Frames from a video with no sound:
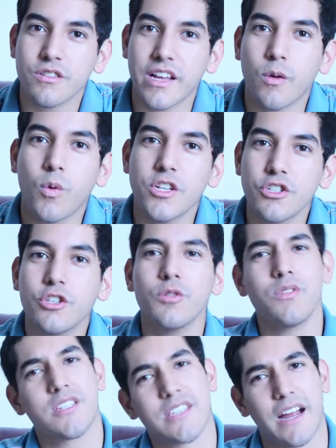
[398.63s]
Like, what do
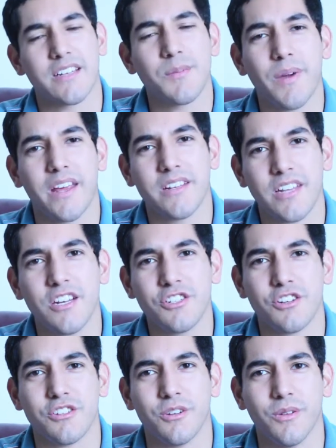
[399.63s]
you decide to pay
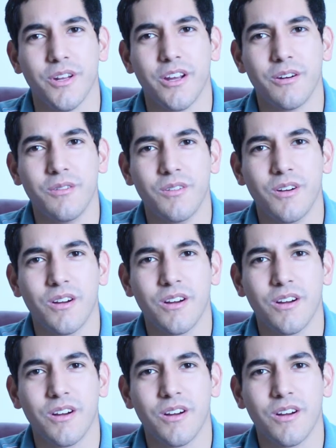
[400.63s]
attention to, you know?